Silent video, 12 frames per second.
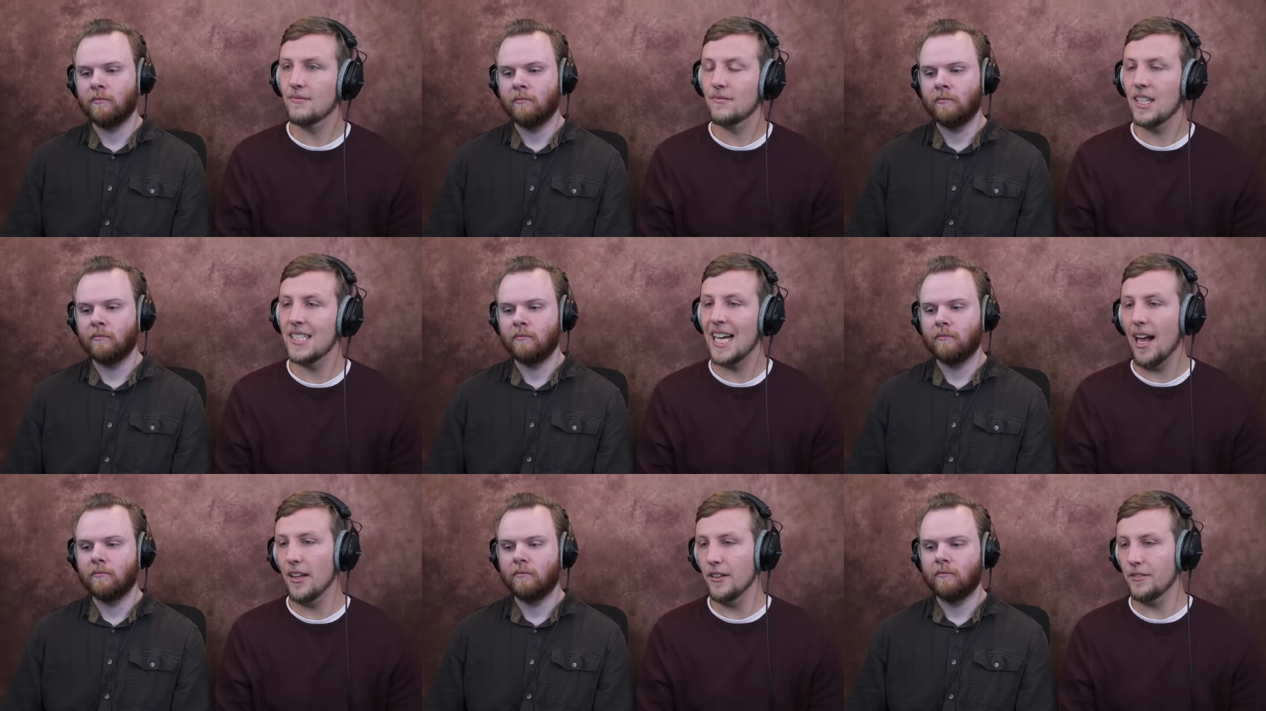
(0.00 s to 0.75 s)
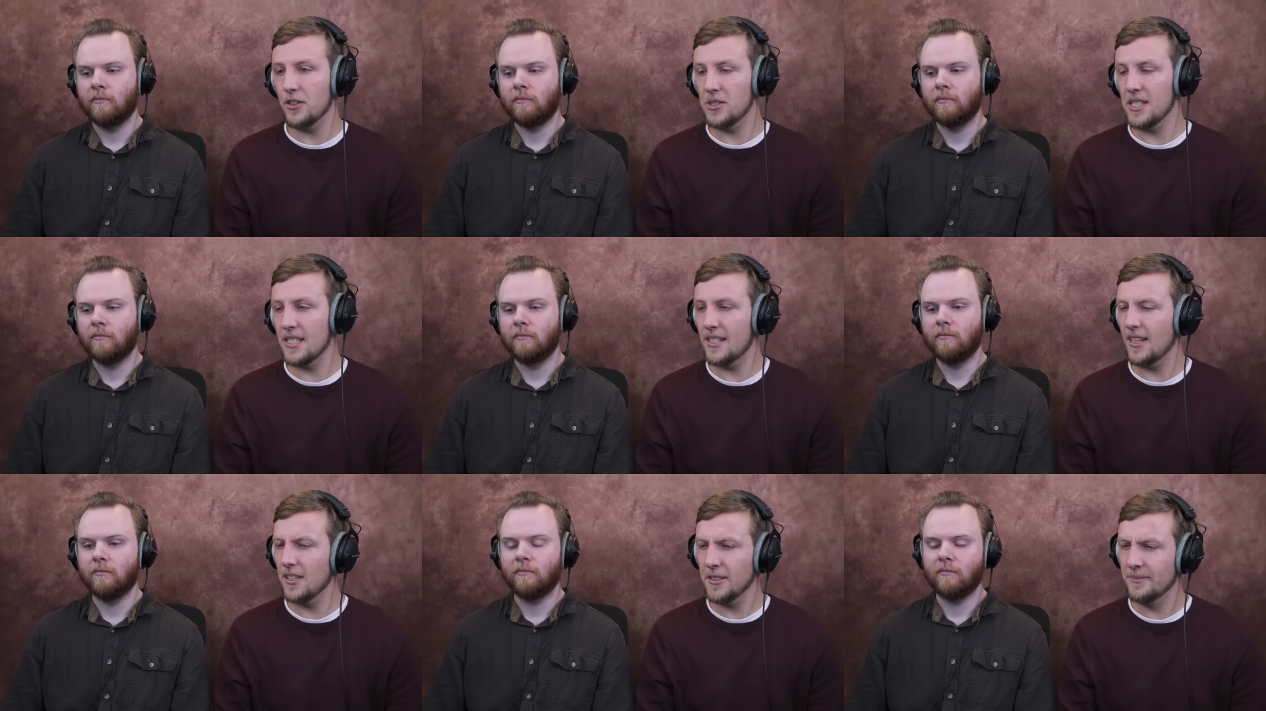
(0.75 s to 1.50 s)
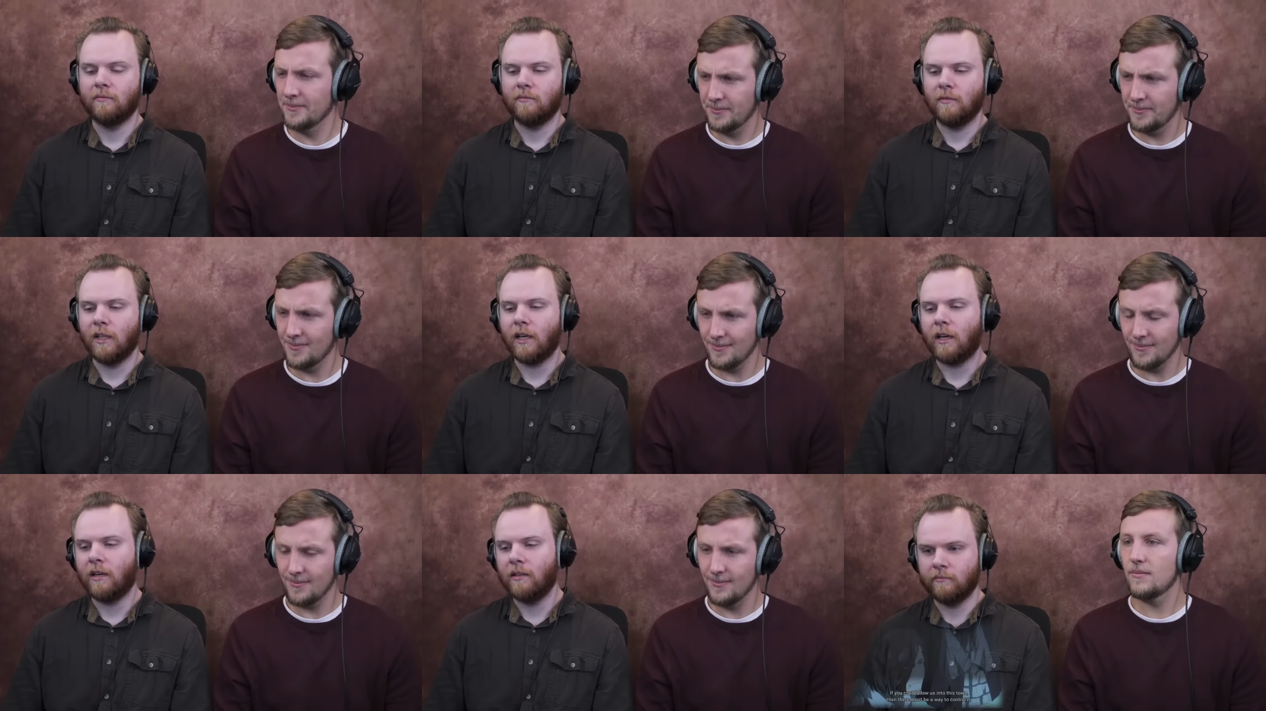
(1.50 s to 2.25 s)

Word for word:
Speaker 1: Talent versus skill. Yeah.